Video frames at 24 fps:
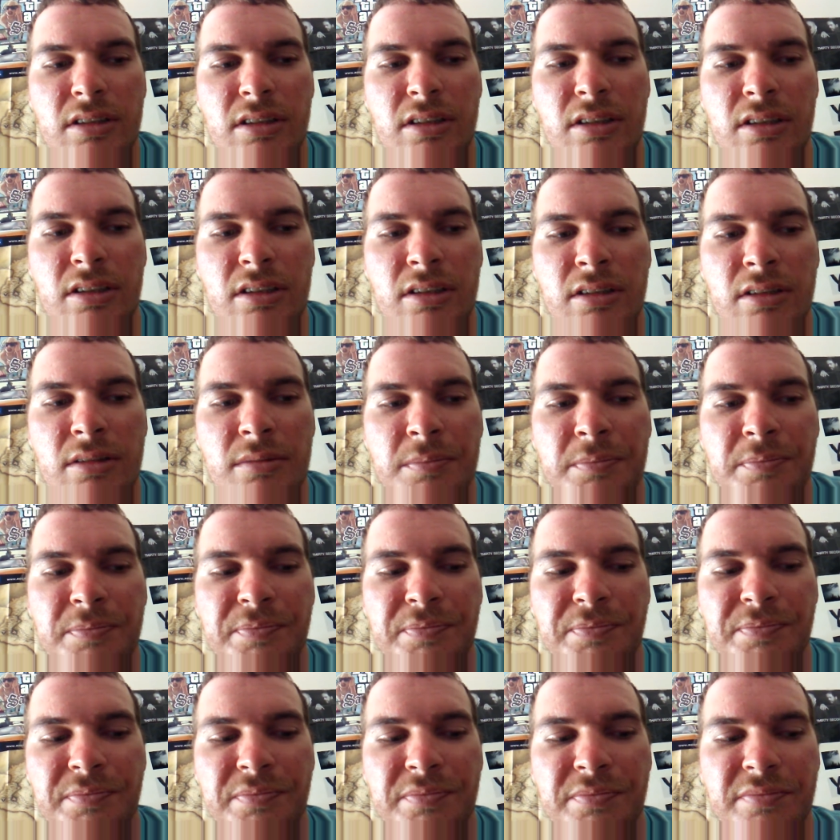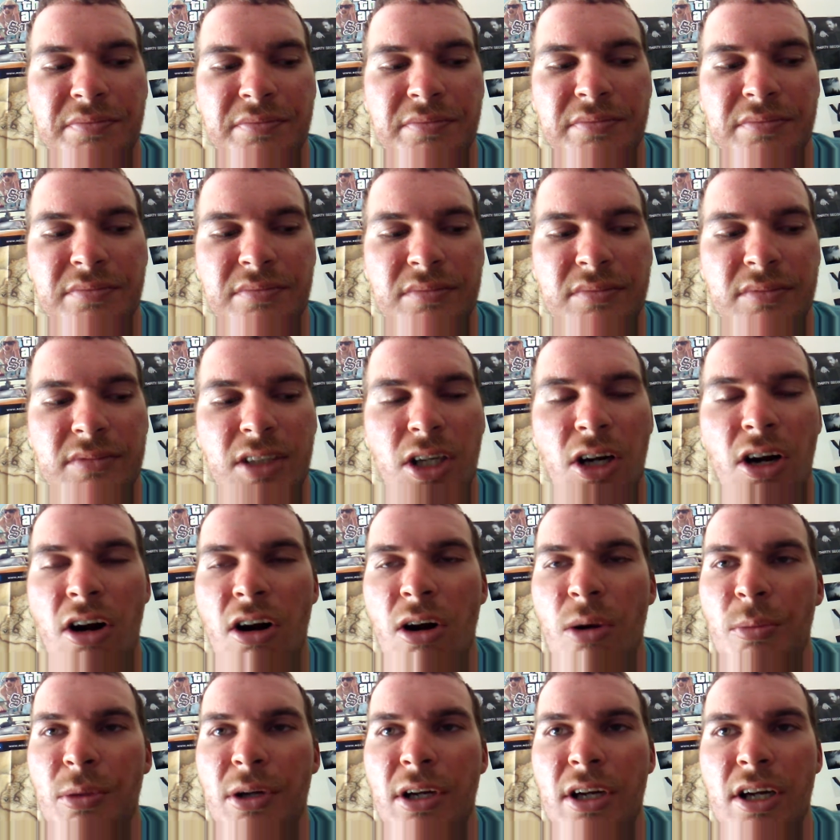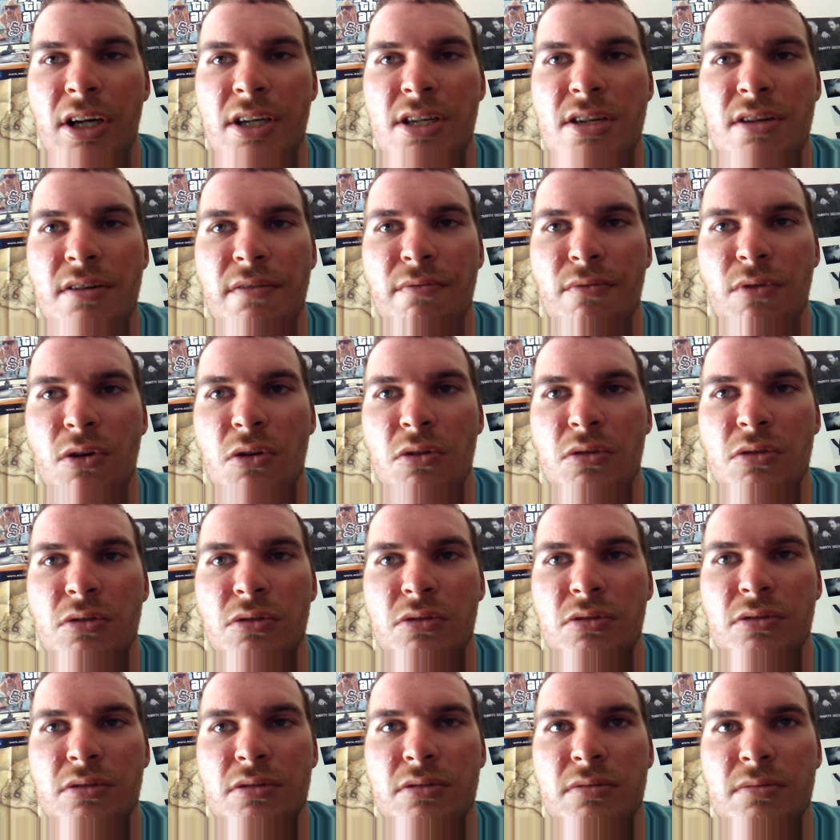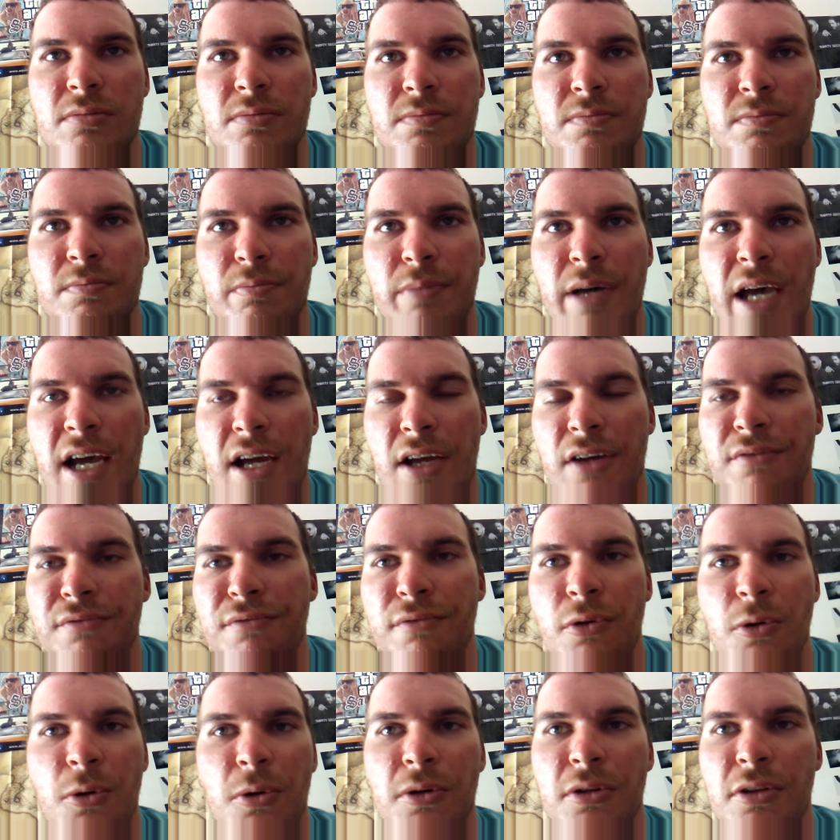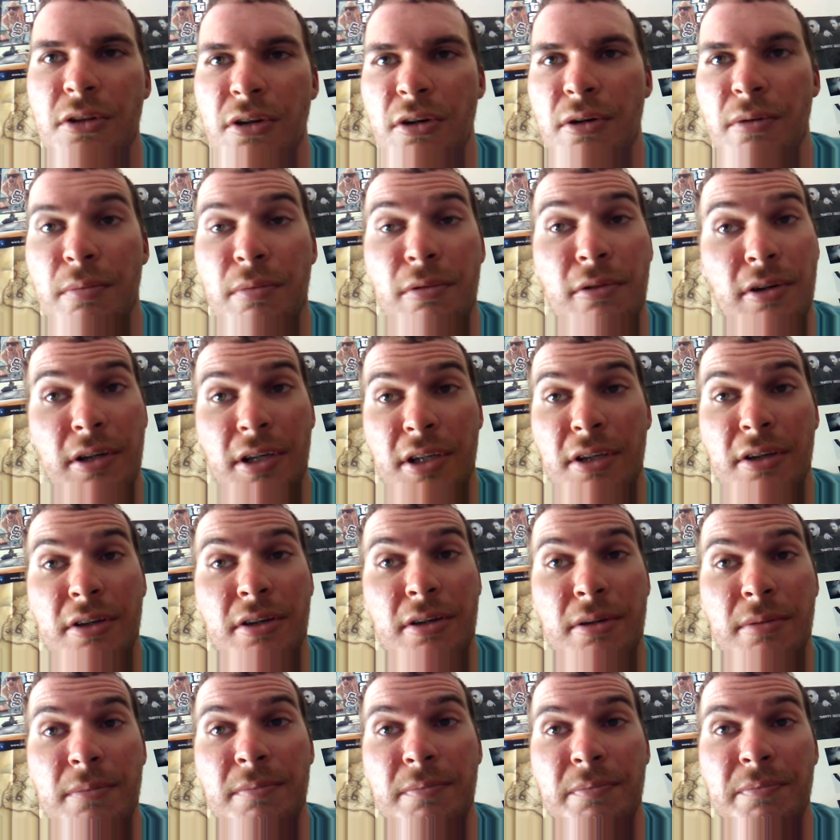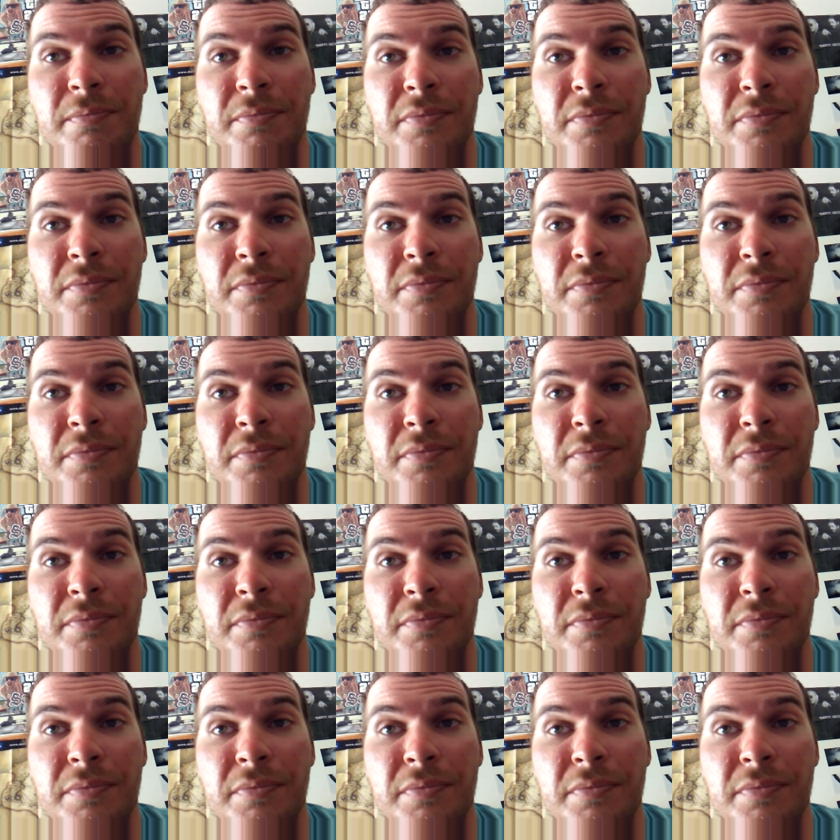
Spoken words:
their harmonizing vocals back and forth are pretty good.